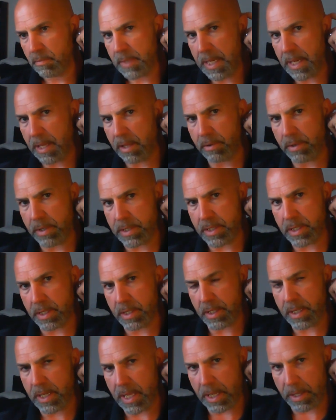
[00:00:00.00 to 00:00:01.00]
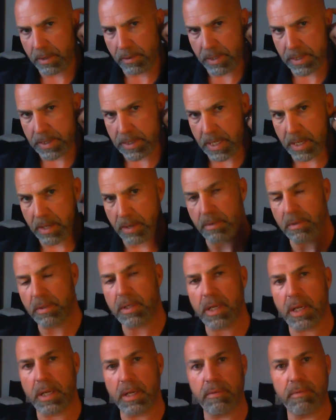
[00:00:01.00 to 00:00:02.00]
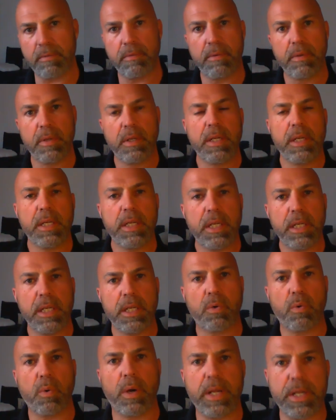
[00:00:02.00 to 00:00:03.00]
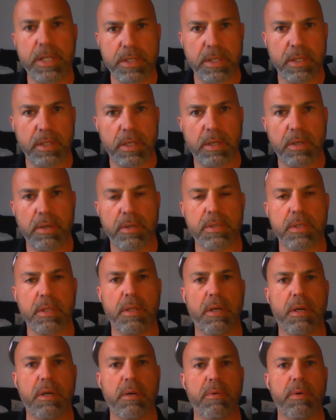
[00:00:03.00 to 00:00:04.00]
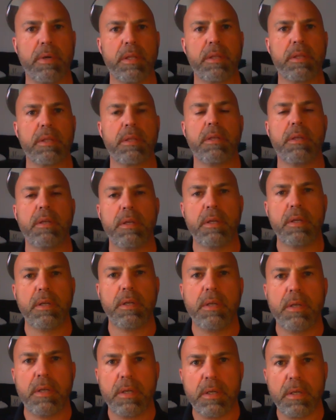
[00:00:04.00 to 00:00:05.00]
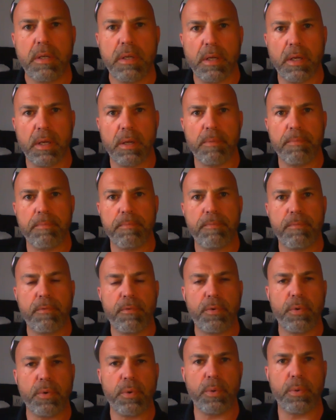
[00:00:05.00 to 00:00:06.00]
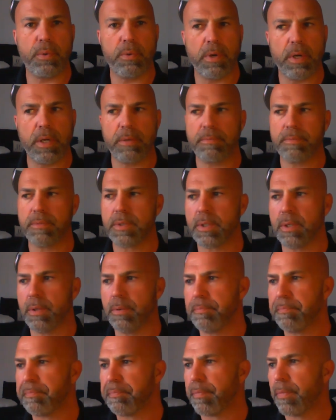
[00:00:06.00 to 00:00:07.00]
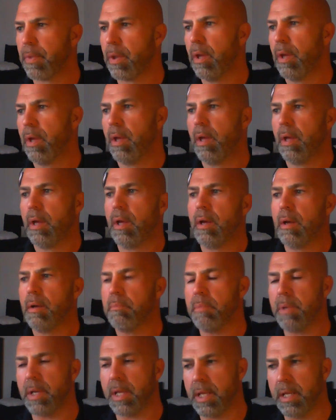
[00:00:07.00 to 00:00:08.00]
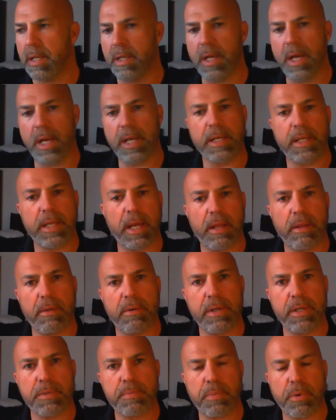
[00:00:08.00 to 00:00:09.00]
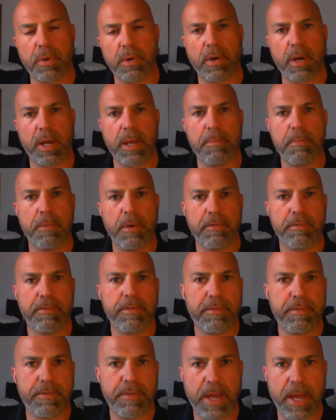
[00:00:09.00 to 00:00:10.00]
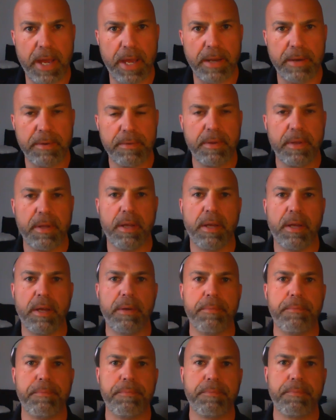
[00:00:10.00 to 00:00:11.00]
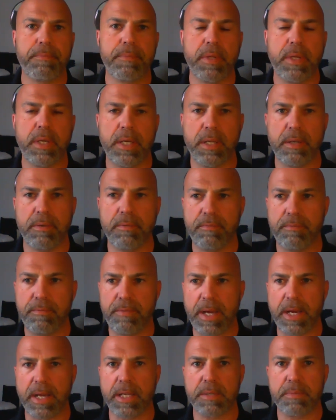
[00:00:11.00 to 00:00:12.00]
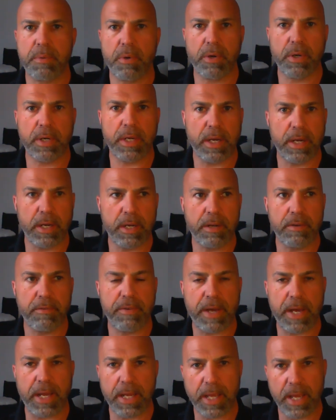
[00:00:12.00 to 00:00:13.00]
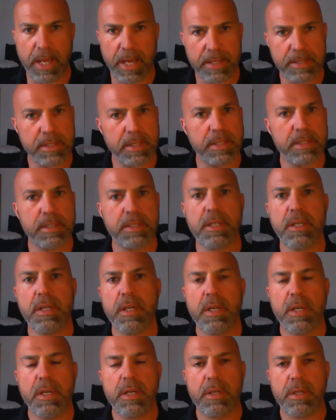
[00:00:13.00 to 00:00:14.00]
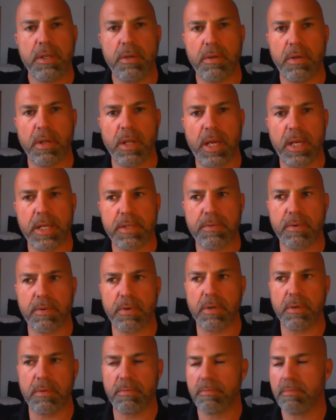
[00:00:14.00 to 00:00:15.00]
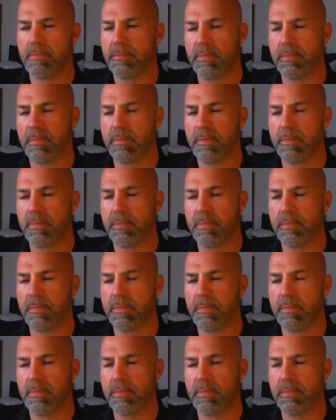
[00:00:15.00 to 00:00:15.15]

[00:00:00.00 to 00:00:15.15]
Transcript: calories in, calories out kind of equation that goes along with food, right? So, but again, 9 calories per gram of fat. Again, fat gets broken down into fatty acids, utilized for